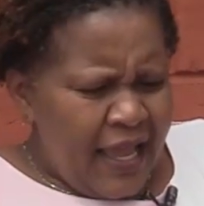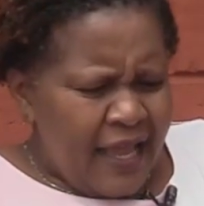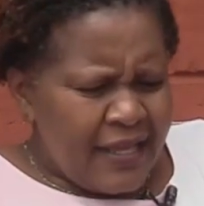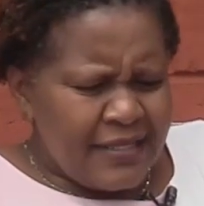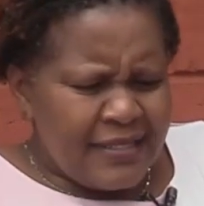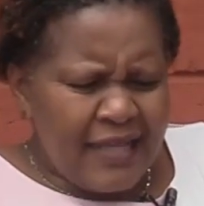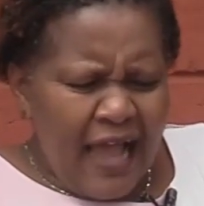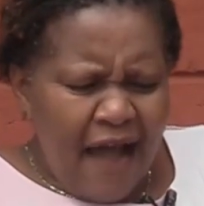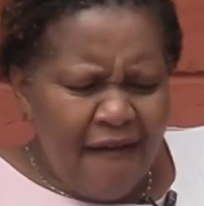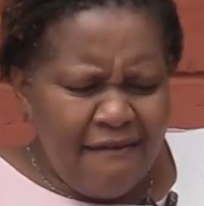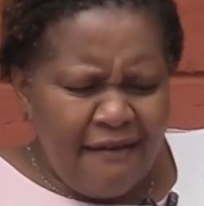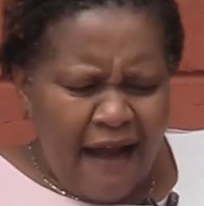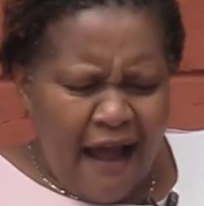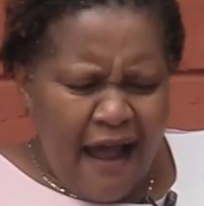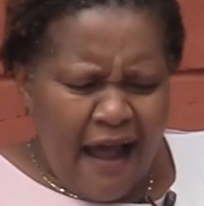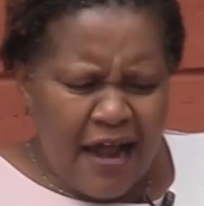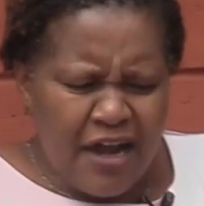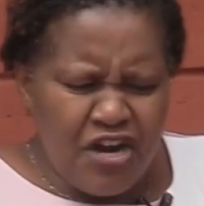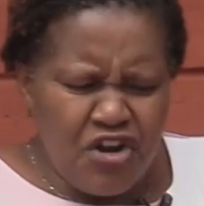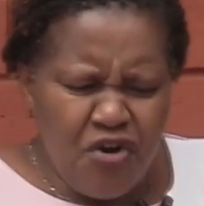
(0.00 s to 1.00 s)

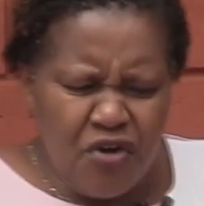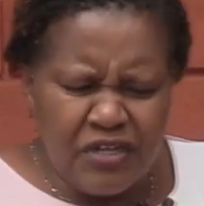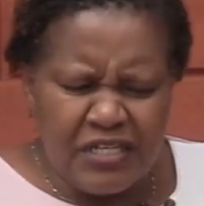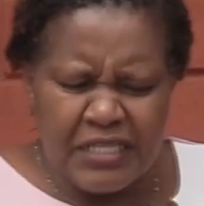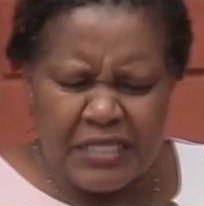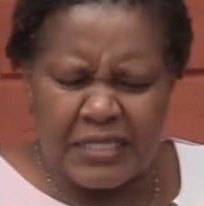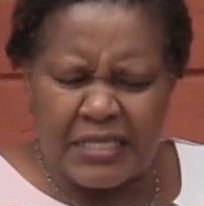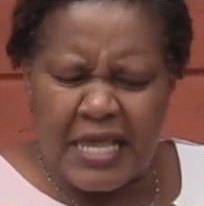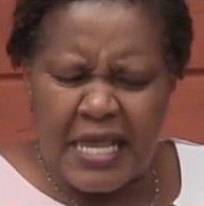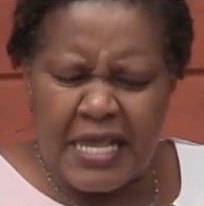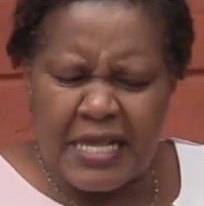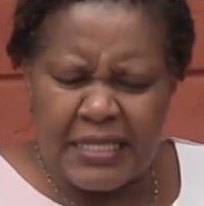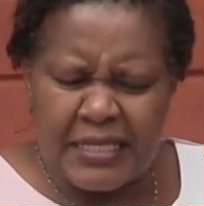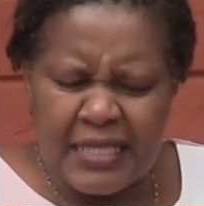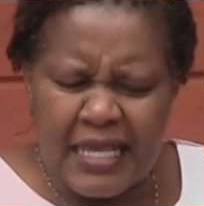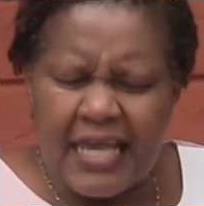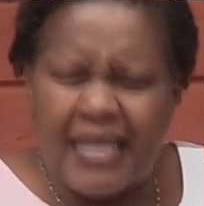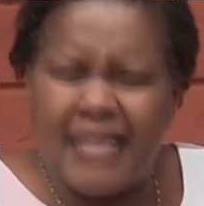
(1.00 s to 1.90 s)
Sarah notices